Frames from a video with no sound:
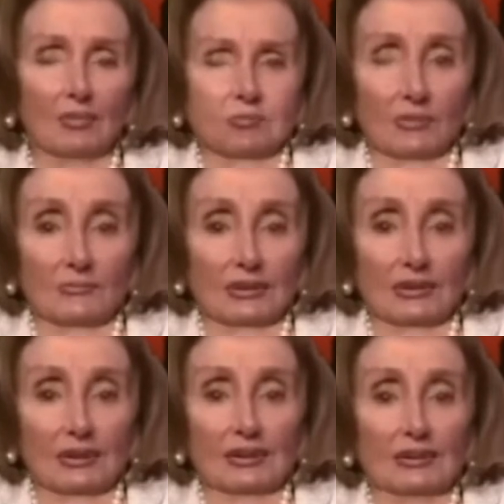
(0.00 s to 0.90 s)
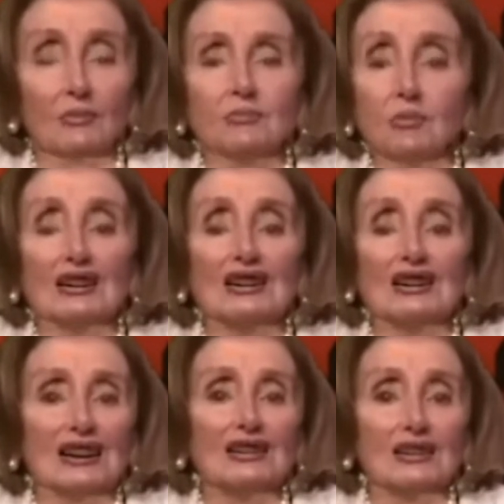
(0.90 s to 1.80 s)
me in
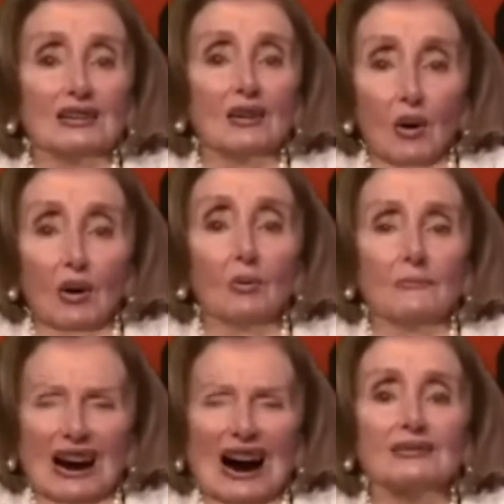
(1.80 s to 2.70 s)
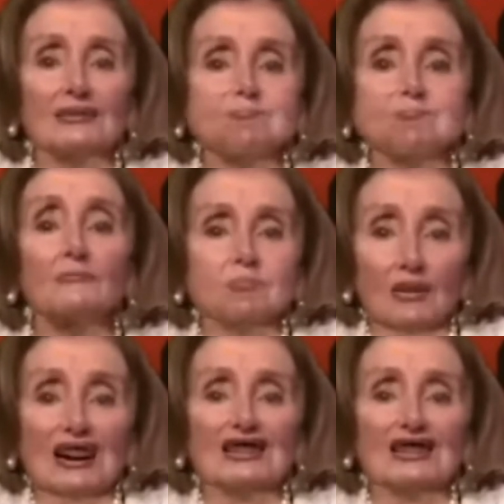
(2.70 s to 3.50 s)
re-electing Joe Biden for president.